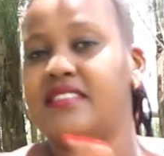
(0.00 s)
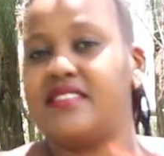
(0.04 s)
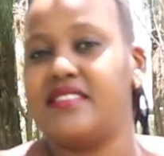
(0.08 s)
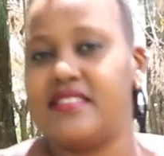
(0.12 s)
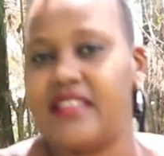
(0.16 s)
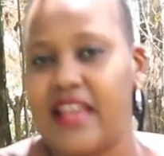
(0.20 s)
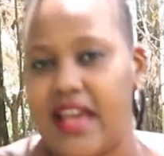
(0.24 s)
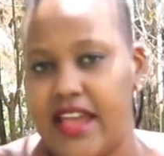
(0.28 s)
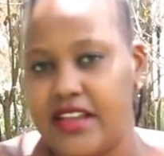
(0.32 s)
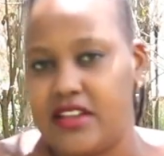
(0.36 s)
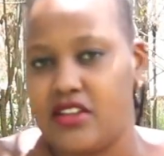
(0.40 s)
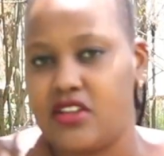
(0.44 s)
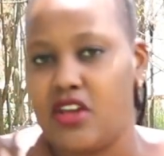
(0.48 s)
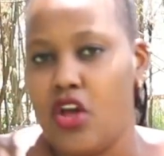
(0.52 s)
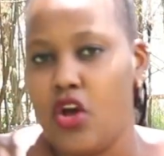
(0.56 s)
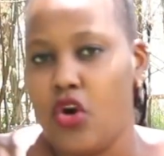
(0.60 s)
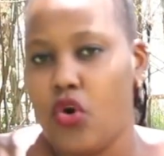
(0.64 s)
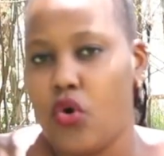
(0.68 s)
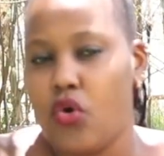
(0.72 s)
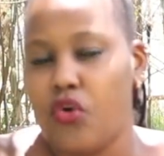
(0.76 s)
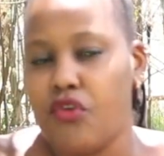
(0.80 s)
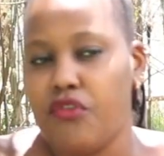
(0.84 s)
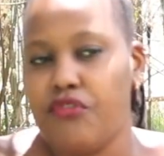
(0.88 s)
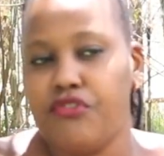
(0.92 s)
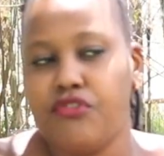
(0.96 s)
side
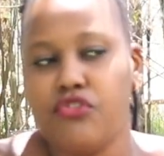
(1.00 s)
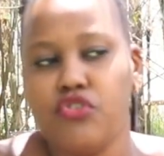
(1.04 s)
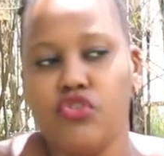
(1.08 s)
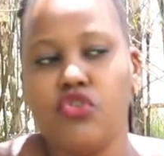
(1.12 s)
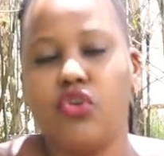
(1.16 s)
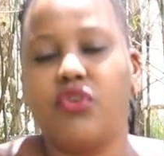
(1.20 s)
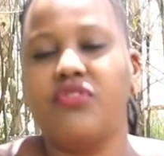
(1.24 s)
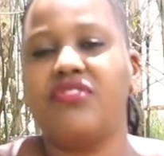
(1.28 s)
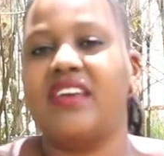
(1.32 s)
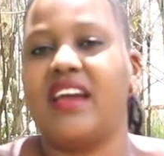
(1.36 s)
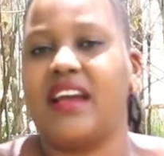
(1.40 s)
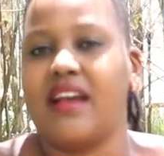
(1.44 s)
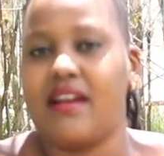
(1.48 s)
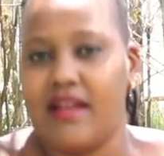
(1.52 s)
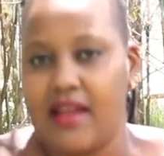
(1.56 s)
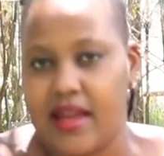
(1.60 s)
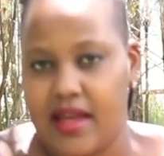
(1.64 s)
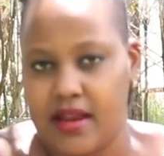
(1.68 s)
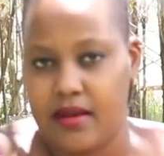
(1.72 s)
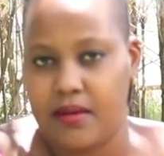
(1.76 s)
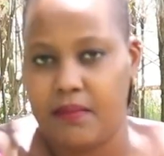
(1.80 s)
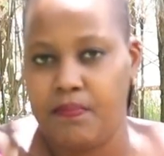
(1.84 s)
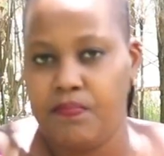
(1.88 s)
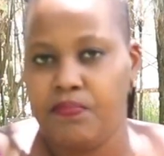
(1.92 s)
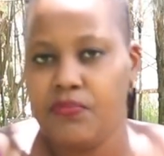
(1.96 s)
of, you know, the
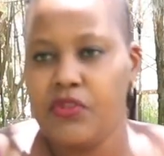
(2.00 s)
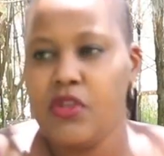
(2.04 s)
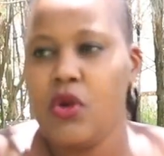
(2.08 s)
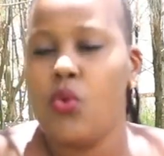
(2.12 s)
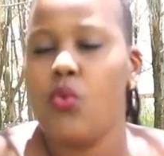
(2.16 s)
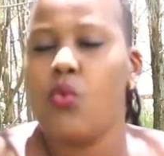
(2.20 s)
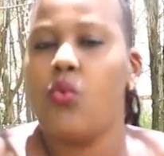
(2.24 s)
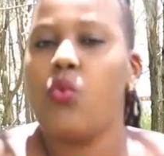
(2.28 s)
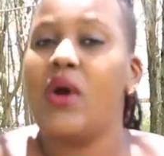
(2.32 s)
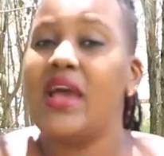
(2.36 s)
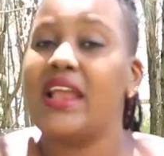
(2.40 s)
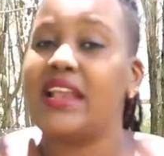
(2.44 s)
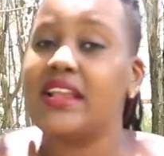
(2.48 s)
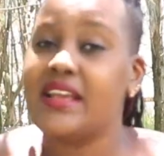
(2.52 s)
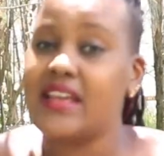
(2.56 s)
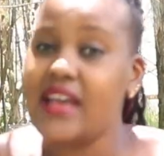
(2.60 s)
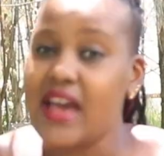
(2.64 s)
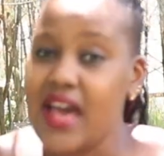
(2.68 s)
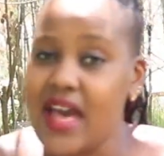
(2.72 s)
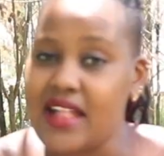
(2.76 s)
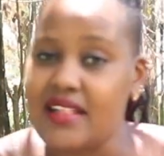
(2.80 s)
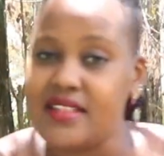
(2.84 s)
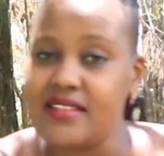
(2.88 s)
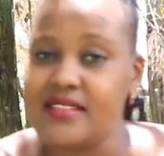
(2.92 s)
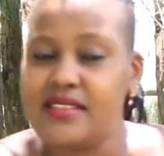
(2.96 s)
clan. While
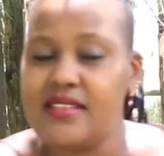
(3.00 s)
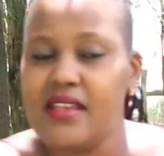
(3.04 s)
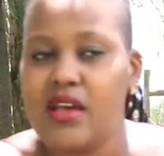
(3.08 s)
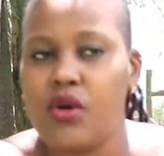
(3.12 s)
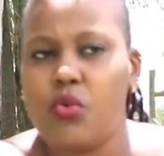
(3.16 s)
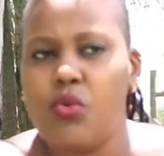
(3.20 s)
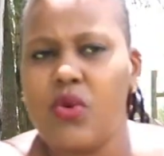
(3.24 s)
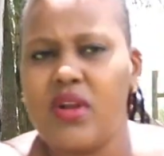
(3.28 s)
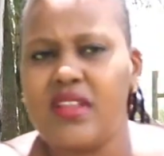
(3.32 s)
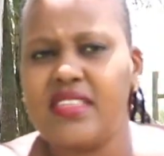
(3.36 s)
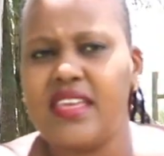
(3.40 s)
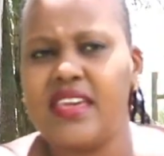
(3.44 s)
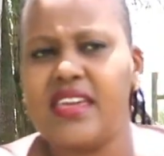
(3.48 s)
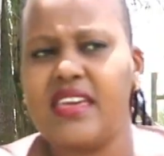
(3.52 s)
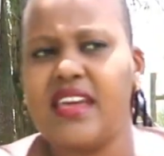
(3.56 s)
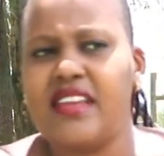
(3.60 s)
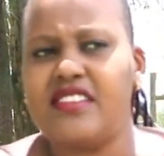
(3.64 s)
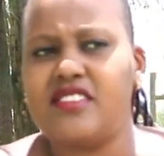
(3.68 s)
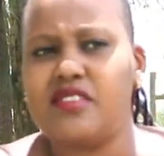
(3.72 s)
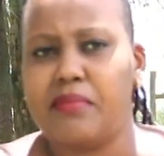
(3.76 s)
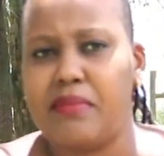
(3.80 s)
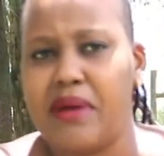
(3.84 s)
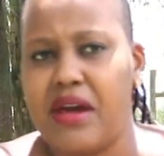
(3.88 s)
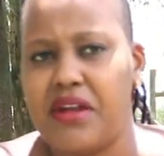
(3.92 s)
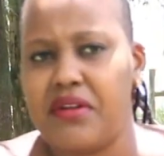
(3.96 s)
girls, when they
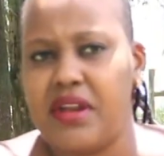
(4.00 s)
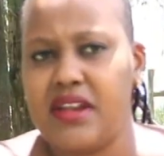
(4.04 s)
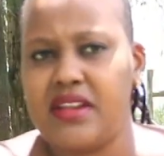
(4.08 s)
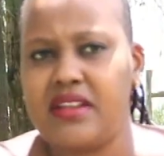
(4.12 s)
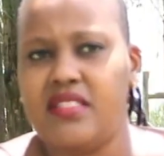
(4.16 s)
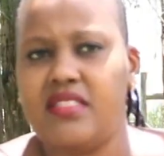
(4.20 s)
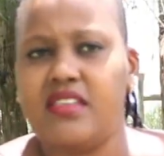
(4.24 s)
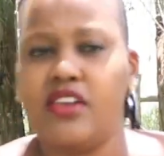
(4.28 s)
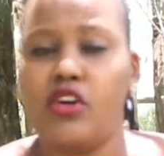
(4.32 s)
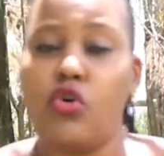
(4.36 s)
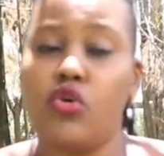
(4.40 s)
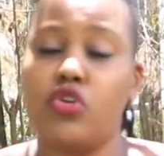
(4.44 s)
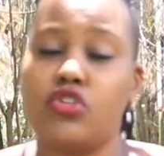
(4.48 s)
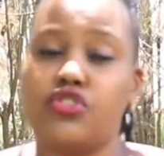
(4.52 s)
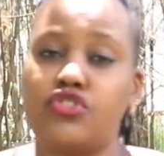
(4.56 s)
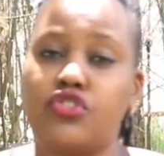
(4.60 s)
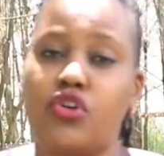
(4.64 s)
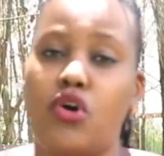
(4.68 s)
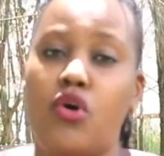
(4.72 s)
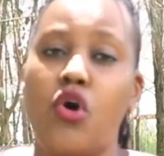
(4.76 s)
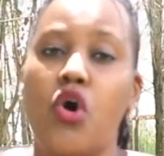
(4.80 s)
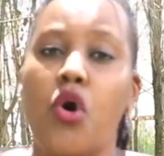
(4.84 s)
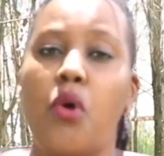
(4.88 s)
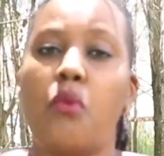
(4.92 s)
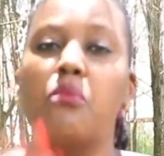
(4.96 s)
get married, they
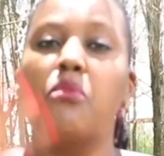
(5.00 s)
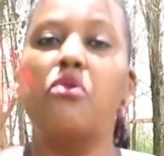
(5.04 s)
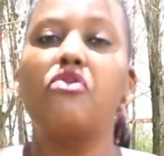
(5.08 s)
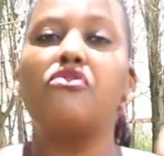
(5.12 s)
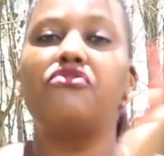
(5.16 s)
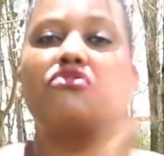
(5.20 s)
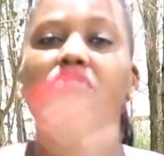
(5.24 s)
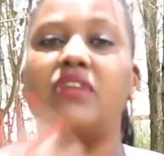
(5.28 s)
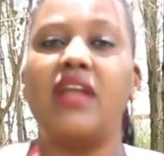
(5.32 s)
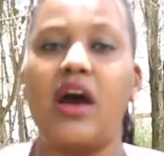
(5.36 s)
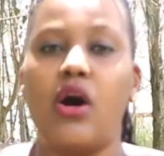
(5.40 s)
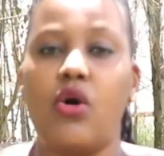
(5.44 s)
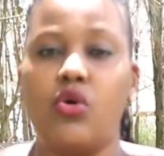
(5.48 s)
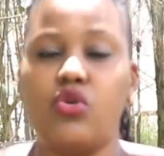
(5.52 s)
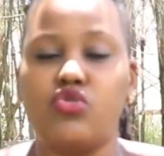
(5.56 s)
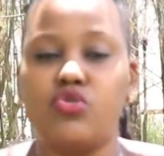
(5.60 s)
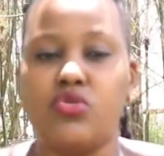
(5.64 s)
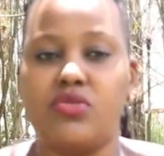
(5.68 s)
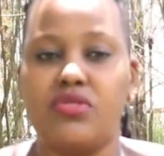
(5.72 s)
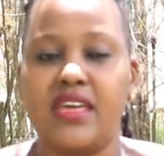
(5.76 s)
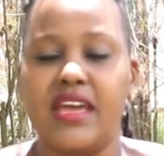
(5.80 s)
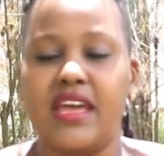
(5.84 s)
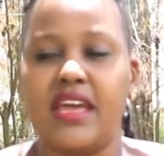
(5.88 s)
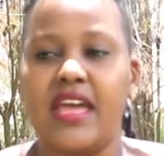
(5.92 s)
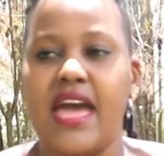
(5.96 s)
also move now to
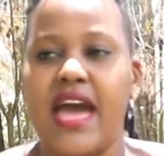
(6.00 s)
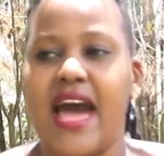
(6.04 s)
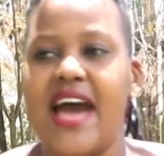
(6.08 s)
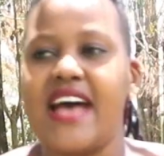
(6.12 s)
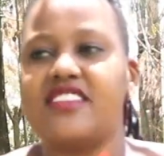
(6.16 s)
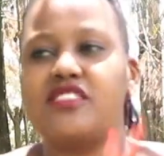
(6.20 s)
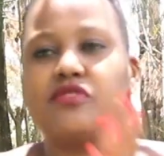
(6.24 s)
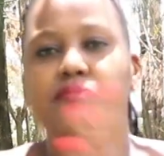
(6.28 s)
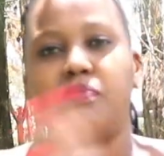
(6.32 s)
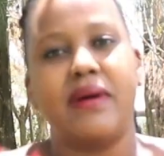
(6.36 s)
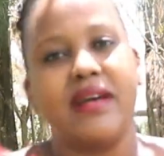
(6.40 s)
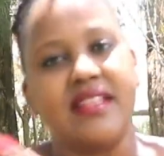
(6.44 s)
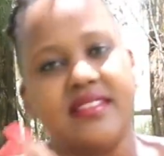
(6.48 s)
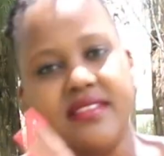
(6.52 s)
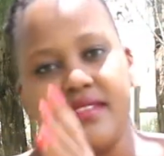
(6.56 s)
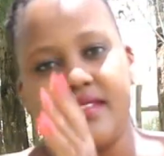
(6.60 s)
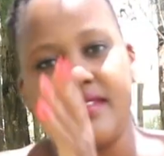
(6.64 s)
the husband's